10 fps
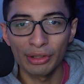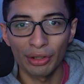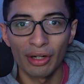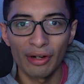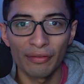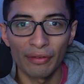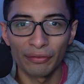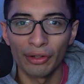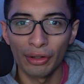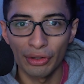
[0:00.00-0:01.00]
turn off the
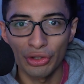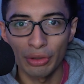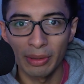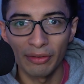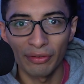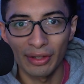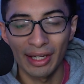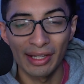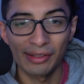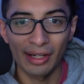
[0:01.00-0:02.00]
front RGB for the
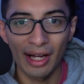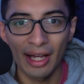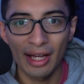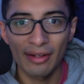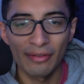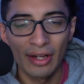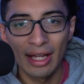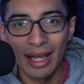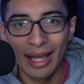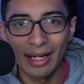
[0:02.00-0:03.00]
case that I have,
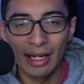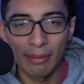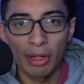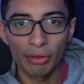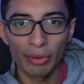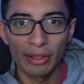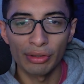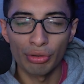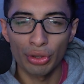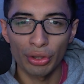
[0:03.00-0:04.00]
and I'm not really
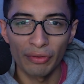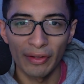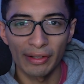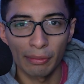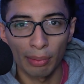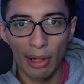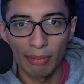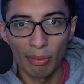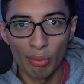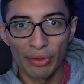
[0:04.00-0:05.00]
too sure if that's a
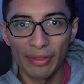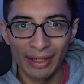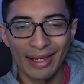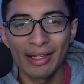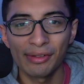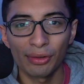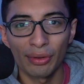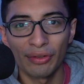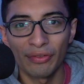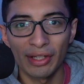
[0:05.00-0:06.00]
problem with the case
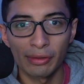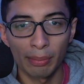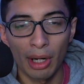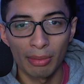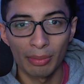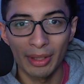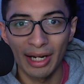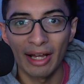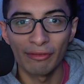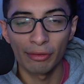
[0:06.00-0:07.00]
or if that's a problem
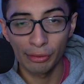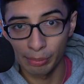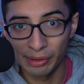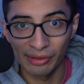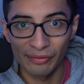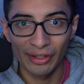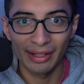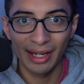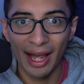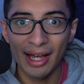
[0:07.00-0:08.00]
that I've
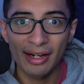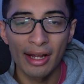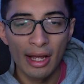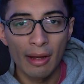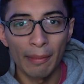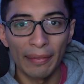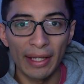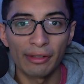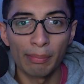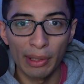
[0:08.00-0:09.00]
specifically had, but
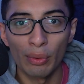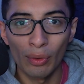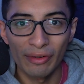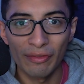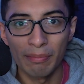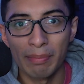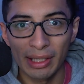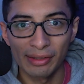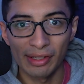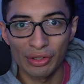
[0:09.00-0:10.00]
that's been one of the
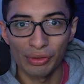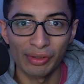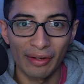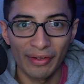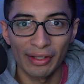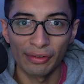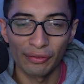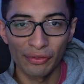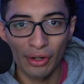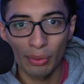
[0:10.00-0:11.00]
biggest issues I've had so
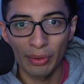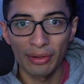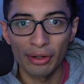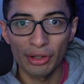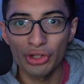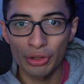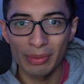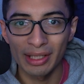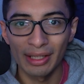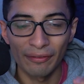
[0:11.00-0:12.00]
far, where the
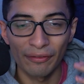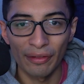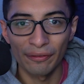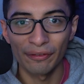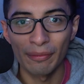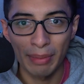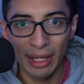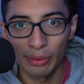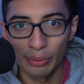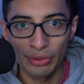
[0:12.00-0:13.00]
RGB for the front
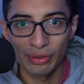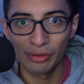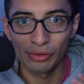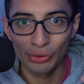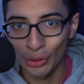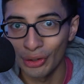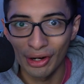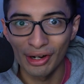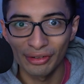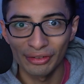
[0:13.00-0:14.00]
panel will just turn
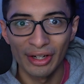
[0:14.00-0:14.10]
off